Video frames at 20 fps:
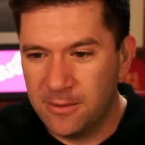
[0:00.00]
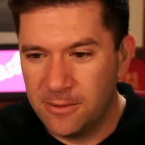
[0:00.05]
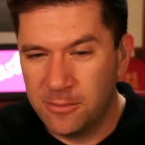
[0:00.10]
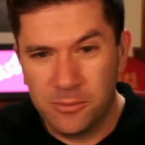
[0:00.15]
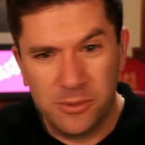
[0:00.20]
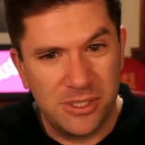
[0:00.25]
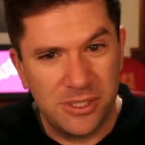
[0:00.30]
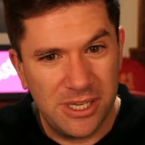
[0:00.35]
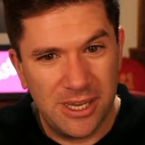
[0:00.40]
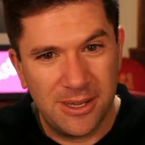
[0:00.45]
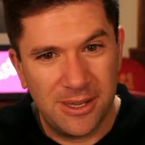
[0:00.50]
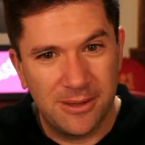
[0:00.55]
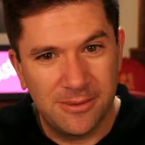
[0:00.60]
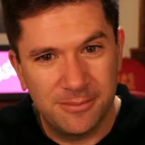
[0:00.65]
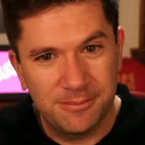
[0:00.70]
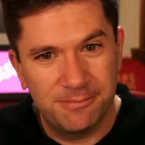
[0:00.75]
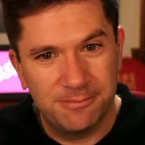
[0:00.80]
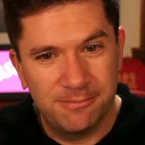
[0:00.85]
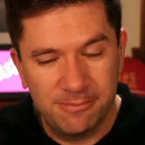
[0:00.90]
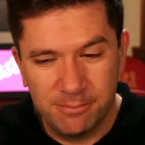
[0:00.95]
We'll see.
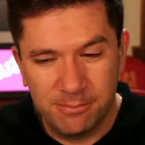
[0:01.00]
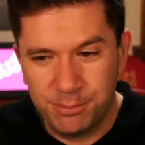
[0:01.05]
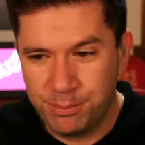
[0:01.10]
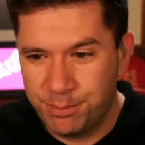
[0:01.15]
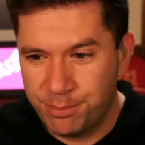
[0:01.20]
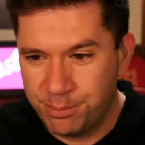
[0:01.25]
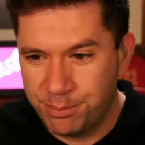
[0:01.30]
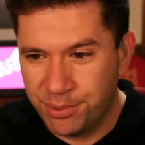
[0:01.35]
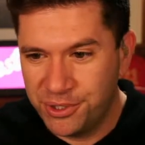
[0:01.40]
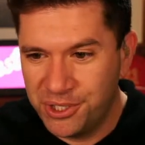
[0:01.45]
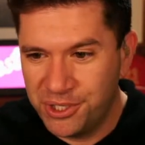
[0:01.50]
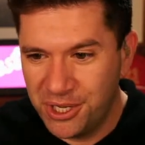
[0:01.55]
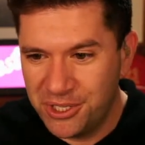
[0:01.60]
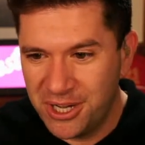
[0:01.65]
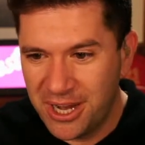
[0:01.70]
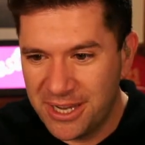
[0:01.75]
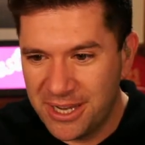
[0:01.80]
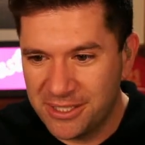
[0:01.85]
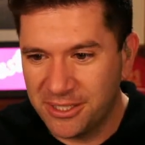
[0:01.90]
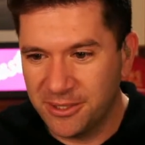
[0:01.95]
Appreciate you
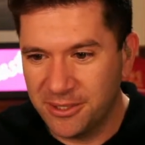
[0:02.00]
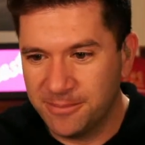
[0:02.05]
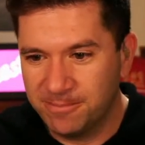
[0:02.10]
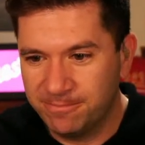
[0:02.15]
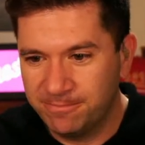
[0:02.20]
asking.